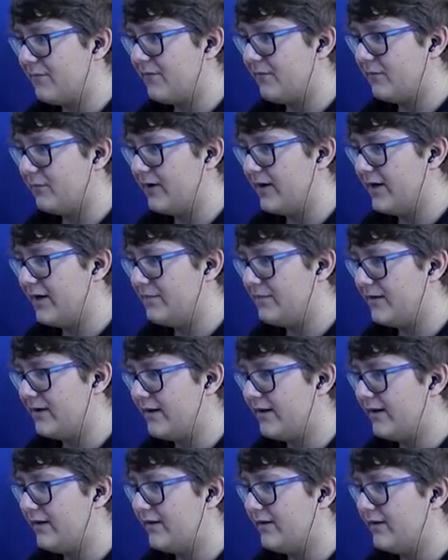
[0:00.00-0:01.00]
from way up
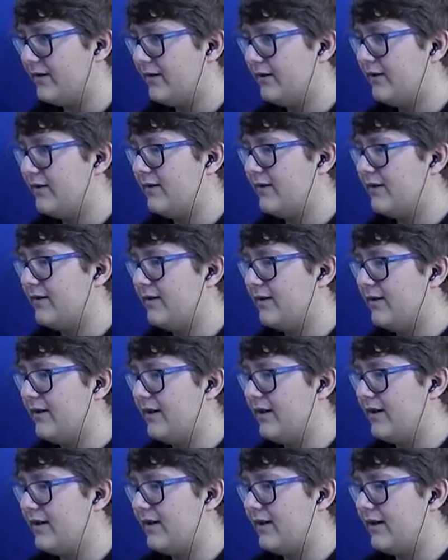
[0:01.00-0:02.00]
there.
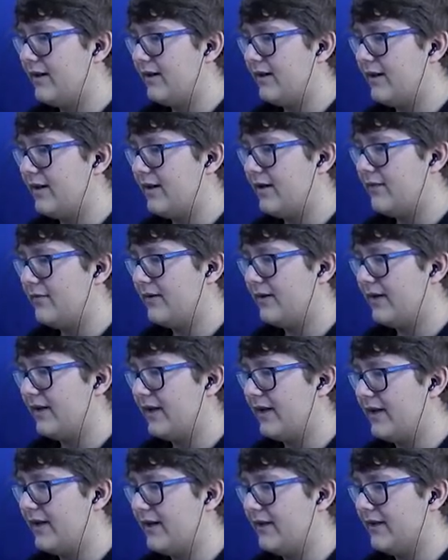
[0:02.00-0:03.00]
I don't want to
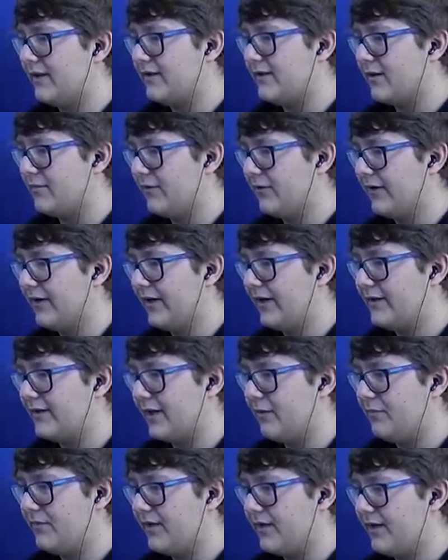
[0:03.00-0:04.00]
get in the submarine
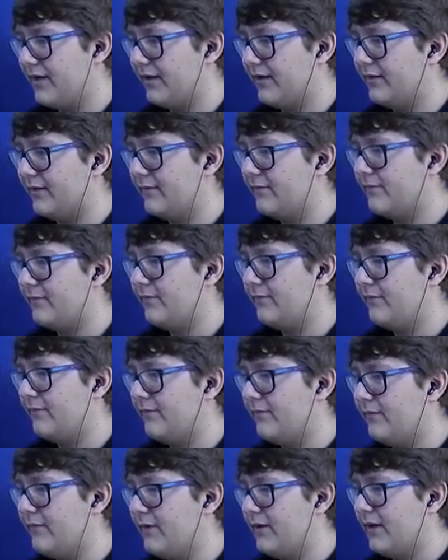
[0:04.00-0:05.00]
type thing.
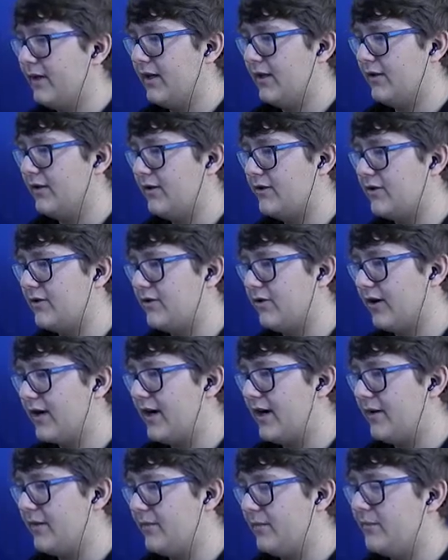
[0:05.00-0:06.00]
It looks
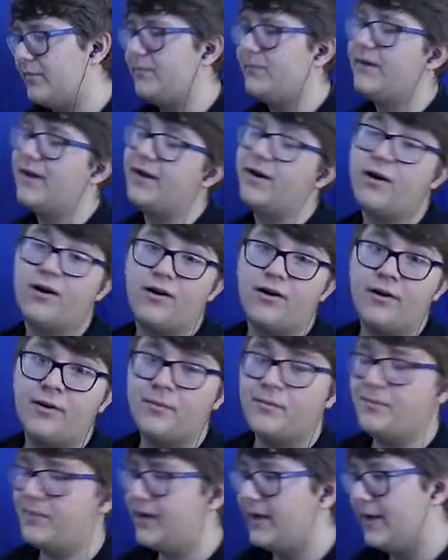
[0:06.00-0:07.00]
great and all,
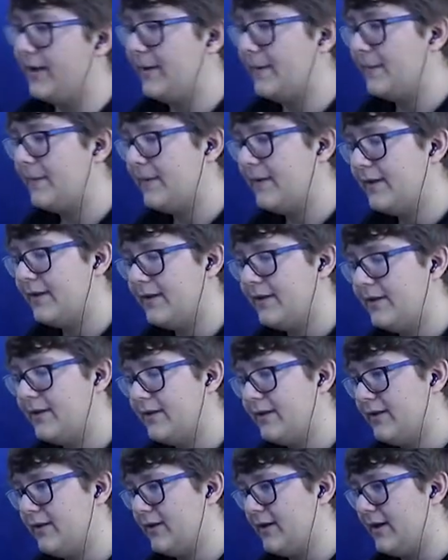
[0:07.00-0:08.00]
but
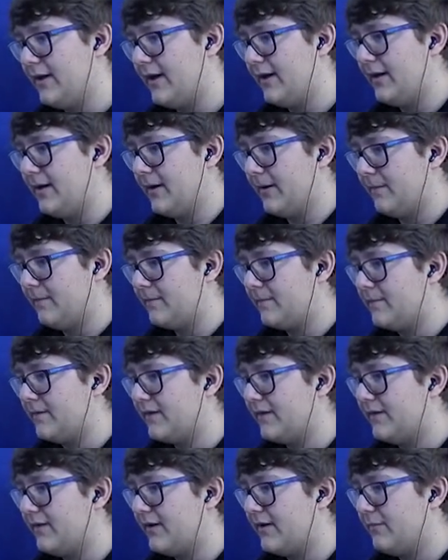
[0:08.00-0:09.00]
hang on.
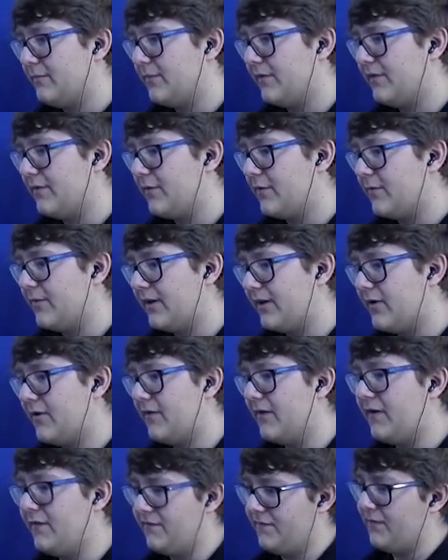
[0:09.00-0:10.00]
Before we go
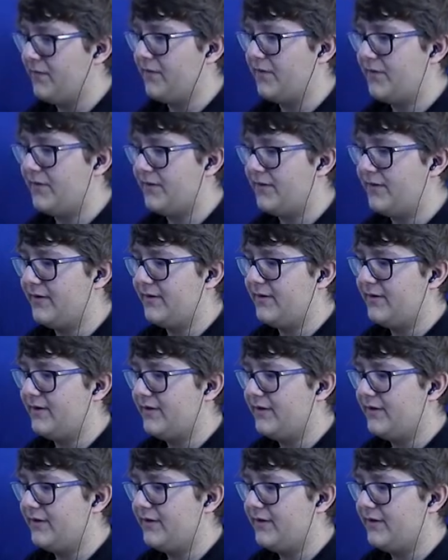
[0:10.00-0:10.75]
any further,